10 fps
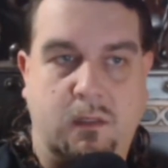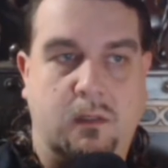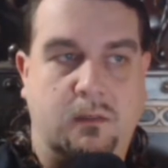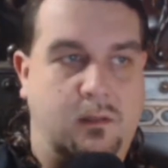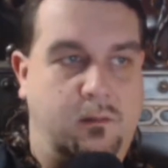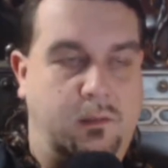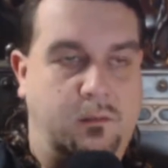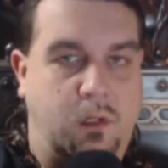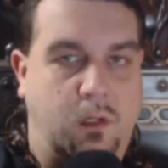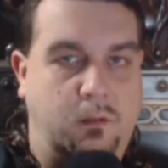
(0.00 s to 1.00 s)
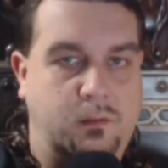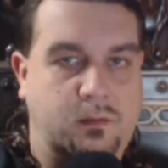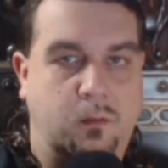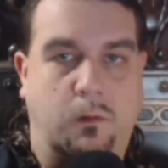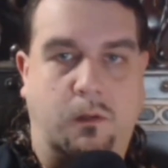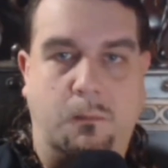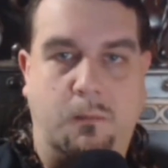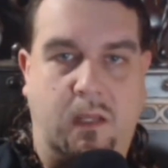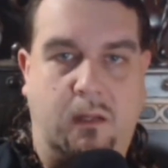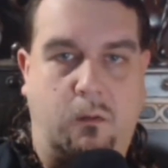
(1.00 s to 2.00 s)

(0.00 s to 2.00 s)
dealing drugs, or committing